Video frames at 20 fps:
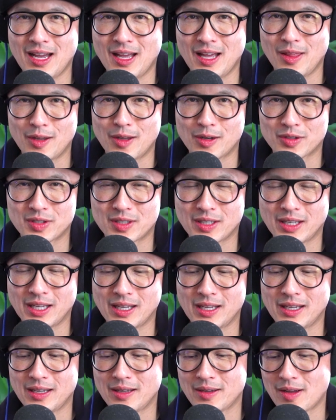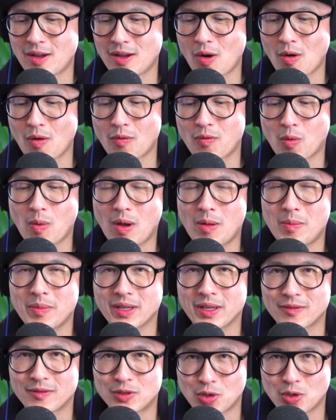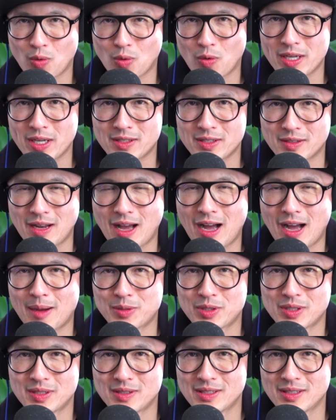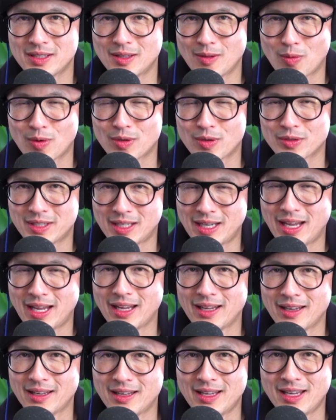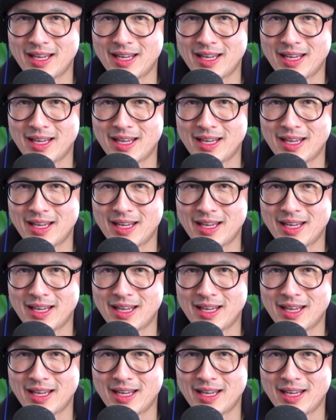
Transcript: there's a overwhelming of choice and options in the world today.